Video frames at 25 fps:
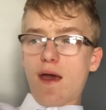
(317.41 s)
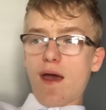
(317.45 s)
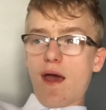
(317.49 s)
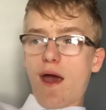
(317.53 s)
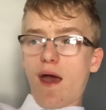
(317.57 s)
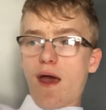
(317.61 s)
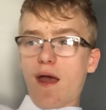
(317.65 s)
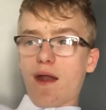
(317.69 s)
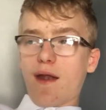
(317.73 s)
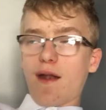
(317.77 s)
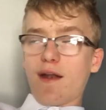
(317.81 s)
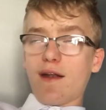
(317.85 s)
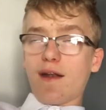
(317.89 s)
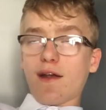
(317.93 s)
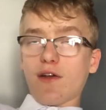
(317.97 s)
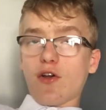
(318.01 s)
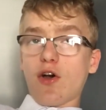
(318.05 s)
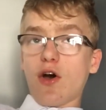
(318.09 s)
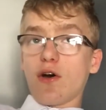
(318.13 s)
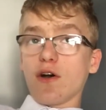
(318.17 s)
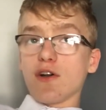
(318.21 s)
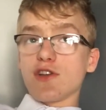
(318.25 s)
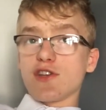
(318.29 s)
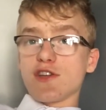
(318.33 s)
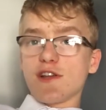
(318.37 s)
And a
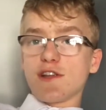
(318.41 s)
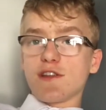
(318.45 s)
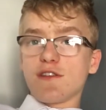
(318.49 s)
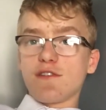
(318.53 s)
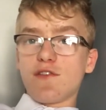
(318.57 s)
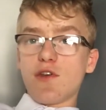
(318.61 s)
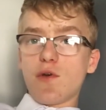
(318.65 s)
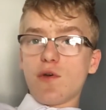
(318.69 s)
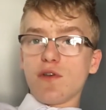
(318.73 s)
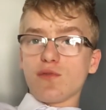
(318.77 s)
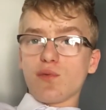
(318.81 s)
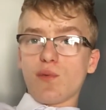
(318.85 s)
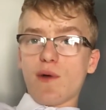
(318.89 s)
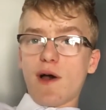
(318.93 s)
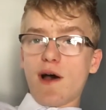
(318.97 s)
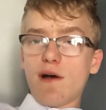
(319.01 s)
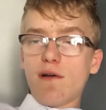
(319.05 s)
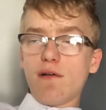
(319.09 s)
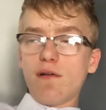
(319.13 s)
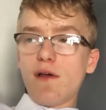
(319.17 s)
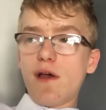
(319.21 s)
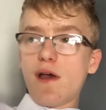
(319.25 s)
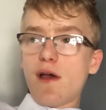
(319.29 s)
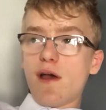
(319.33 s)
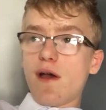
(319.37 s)
college interview as
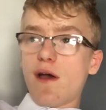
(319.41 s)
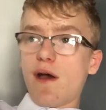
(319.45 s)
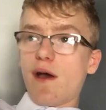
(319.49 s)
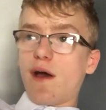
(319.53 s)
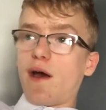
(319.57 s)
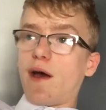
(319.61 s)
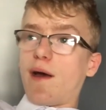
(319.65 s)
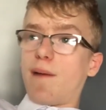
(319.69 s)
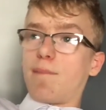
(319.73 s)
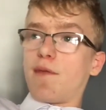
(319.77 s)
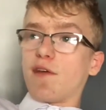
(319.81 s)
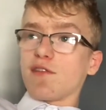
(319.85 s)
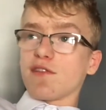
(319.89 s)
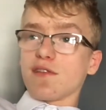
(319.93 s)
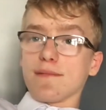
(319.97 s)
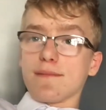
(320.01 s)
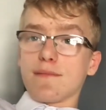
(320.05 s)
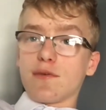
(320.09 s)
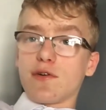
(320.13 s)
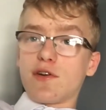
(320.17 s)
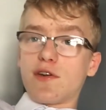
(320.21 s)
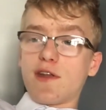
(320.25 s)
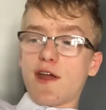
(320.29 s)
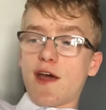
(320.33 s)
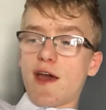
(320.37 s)
well. That's on
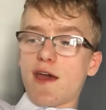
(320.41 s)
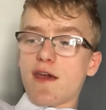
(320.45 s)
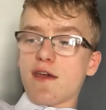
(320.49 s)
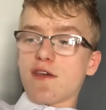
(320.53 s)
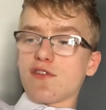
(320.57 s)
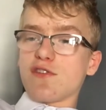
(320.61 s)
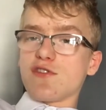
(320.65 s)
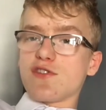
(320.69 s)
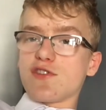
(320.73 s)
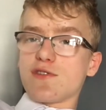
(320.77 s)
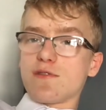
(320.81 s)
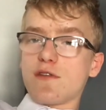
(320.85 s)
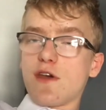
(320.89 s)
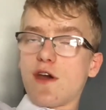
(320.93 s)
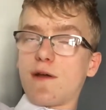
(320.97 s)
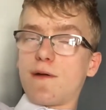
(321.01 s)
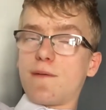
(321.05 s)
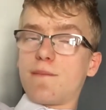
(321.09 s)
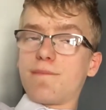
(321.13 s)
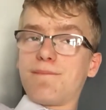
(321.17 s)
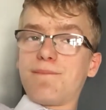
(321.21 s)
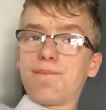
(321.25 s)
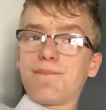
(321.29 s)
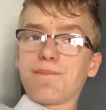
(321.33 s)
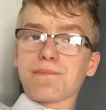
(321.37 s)
Monday.
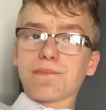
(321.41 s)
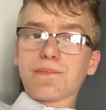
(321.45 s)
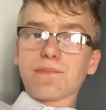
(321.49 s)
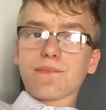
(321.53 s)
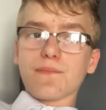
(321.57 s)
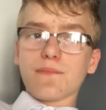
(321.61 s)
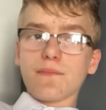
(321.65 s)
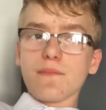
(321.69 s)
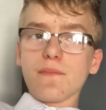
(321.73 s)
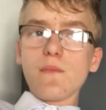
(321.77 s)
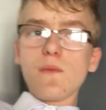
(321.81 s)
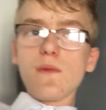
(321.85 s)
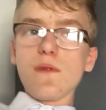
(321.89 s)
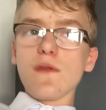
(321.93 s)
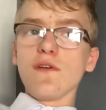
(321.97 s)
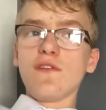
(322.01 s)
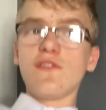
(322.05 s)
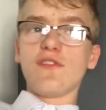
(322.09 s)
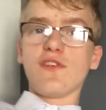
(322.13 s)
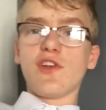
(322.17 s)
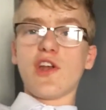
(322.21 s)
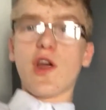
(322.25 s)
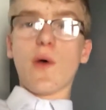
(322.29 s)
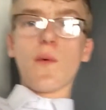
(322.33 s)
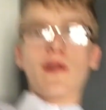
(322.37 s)

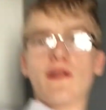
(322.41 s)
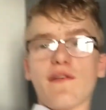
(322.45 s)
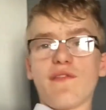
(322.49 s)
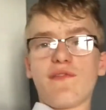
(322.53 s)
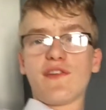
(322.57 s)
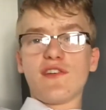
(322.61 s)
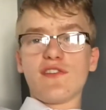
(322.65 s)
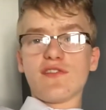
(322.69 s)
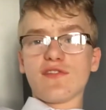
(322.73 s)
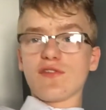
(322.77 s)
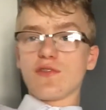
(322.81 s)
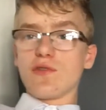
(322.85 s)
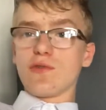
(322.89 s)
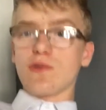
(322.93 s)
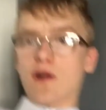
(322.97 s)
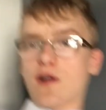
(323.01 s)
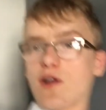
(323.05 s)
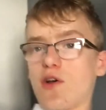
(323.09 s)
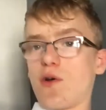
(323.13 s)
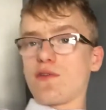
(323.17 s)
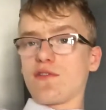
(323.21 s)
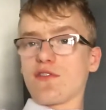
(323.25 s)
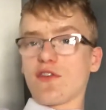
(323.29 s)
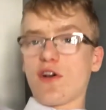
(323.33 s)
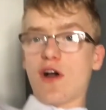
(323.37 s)
So, you know, when I finish school, I can
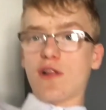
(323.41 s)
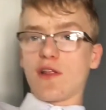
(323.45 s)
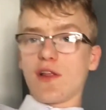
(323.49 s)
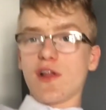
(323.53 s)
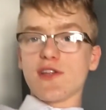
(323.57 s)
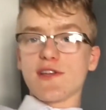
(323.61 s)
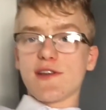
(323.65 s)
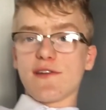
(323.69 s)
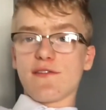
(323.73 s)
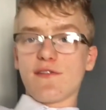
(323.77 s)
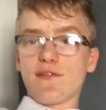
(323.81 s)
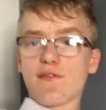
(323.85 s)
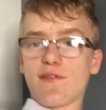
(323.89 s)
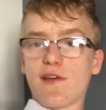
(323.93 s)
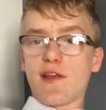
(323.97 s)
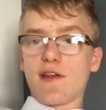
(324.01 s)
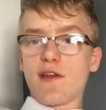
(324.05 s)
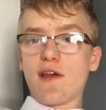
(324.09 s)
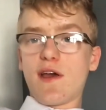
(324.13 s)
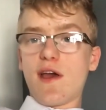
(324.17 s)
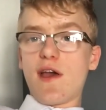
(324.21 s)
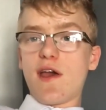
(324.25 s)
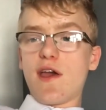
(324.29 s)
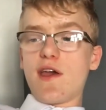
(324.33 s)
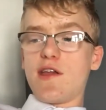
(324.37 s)
go to college, everything.
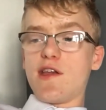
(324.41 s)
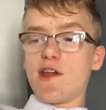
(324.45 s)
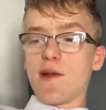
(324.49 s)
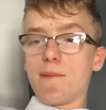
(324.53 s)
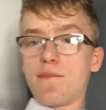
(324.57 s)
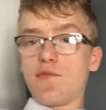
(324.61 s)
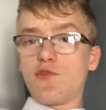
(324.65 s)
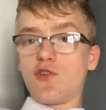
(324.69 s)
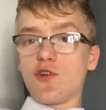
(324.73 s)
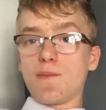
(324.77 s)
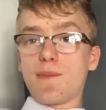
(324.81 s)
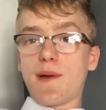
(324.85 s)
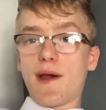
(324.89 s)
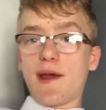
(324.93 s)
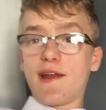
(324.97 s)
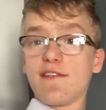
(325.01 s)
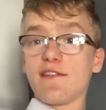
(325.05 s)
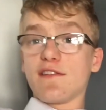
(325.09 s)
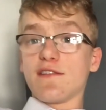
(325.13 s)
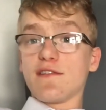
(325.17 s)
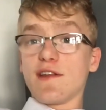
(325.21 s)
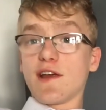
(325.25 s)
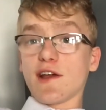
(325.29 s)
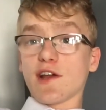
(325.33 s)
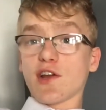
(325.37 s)
You know, do
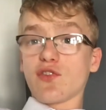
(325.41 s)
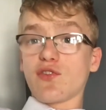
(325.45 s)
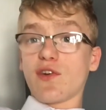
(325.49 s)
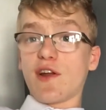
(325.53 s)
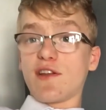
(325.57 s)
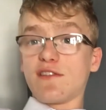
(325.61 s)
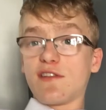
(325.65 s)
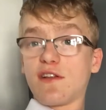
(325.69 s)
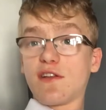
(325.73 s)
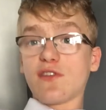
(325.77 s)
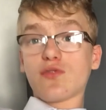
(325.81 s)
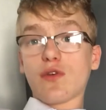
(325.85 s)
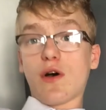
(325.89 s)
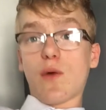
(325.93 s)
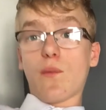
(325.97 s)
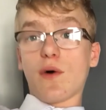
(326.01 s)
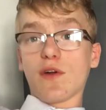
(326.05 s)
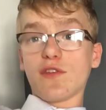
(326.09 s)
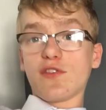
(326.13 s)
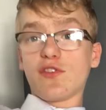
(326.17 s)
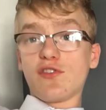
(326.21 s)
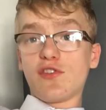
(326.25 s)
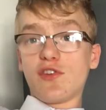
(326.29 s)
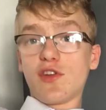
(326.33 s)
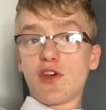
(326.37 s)
painting, decorating. That's what I
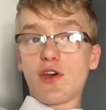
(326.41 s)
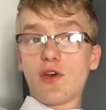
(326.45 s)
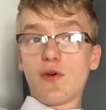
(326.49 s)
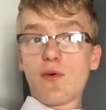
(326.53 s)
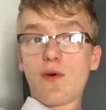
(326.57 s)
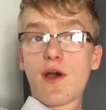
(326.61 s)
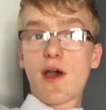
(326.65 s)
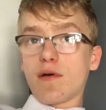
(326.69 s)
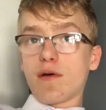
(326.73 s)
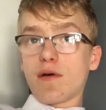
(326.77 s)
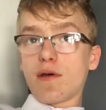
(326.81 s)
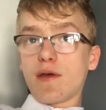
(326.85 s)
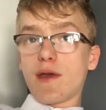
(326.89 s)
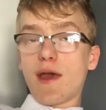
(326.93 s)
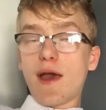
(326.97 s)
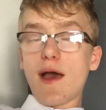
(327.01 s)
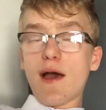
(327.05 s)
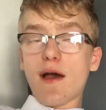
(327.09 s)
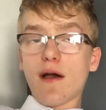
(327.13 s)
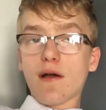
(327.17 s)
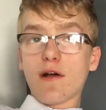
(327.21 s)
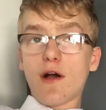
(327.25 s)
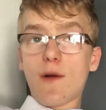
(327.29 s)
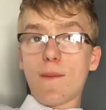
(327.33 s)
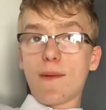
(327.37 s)
want to do. But yeah,
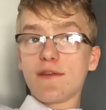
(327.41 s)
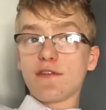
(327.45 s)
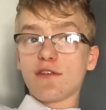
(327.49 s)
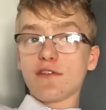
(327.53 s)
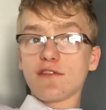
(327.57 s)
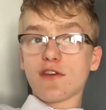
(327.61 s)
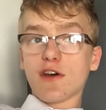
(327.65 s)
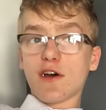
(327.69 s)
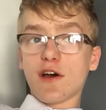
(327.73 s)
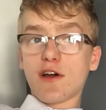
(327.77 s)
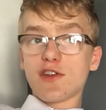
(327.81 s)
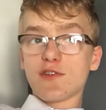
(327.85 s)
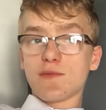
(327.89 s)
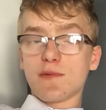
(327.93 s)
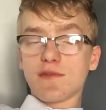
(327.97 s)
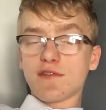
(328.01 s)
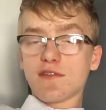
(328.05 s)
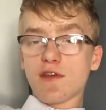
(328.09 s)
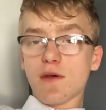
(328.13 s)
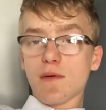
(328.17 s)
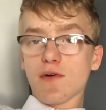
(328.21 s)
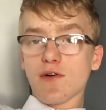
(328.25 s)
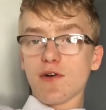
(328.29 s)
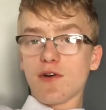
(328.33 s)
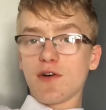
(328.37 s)
can't wait to go to college. It'll be
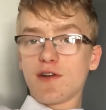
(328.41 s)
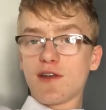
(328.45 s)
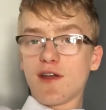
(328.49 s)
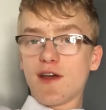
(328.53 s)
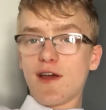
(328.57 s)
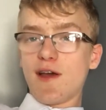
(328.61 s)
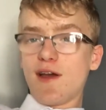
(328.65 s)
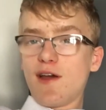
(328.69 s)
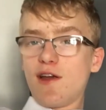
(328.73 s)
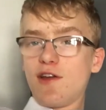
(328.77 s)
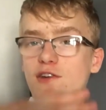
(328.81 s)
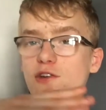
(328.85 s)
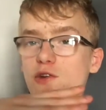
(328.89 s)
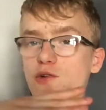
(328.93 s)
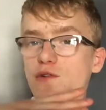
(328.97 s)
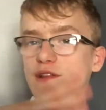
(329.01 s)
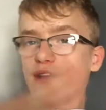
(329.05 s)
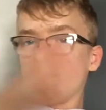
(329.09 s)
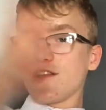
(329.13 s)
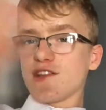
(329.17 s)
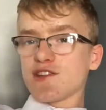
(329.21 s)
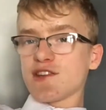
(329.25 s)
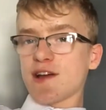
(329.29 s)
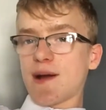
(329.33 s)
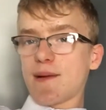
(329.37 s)
so good. New
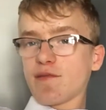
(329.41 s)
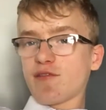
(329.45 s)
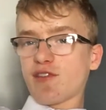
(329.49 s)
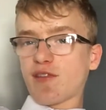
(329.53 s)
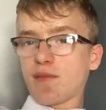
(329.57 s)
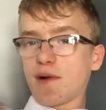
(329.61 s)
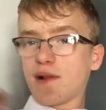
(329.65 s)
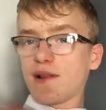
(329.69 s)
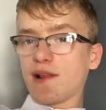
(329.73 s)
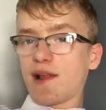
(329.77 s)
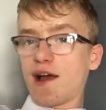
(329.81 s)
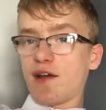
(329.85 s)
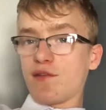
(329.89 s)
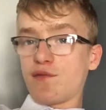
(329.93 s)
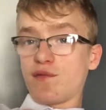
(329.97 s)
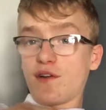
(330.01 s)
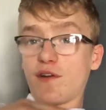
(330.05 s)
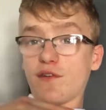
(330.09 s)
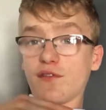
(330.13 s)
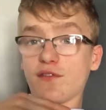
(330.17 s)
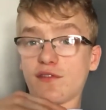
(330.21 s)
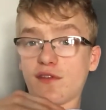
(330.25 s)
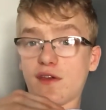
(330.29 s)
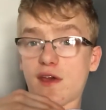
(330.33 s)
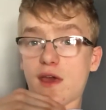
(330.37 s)
like chapter of my life. And
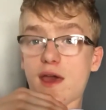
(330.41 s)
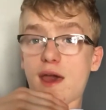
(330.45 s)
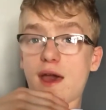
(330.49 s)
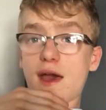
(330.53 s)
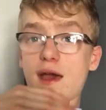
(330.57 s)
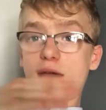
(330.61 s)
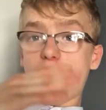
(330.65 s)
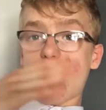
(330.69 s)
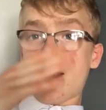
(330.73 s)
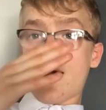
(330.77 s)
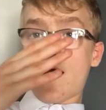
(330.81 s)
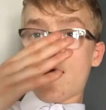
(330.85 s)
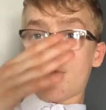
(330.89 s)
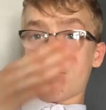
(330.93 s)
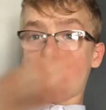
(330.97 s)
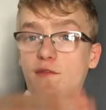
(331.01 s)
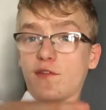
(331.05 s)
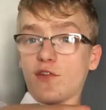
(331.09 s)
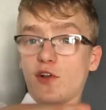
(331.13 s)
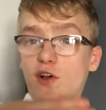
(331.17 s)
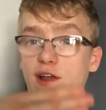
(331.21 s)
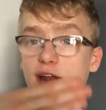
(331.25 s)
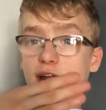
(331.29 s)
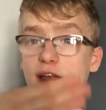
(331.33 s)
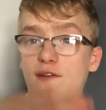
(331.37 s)
obviously, I'll be
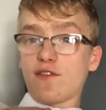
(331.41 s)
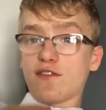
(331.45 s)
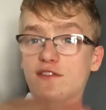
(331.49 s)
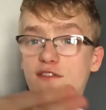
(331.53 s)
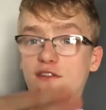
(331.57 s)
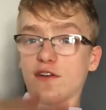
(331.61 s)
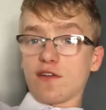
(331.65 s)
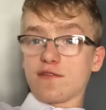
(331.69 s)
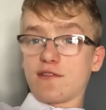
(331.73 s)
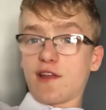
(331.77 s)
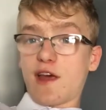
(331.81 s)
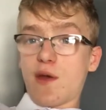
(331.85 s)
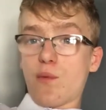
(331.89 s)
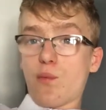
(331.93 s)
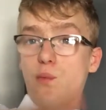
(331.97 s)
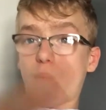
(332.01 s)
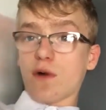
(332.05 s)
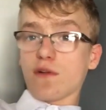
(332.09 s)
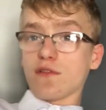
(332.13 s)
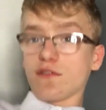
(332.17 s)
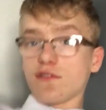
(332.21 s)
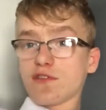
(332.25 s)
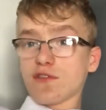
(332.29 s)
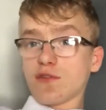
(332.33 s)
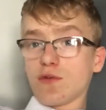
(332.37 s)
vlogging every single day
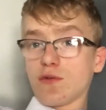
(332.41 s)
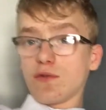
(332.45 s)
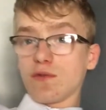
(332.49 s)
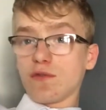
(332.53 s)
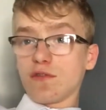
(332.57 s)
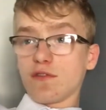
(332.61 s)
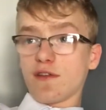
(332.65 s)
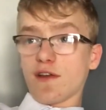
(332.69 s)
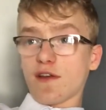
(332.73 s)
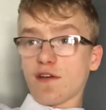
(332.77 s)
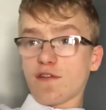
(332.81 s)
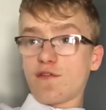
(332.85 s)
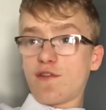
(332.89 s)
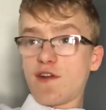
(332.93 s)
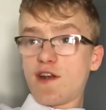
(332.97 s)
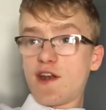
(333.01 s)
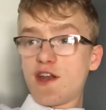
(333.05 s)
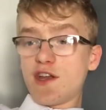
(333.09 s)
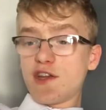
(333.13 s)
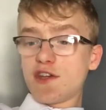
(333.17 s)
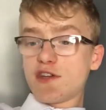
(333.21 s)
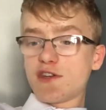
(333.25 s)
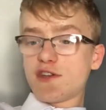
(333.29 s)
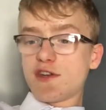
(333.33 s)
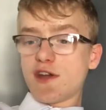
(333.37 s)
once school's like
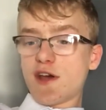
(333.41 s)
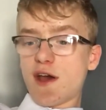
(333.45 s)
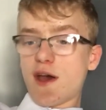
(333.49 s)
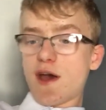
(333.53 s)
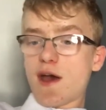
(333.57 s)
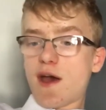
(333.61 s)
finished.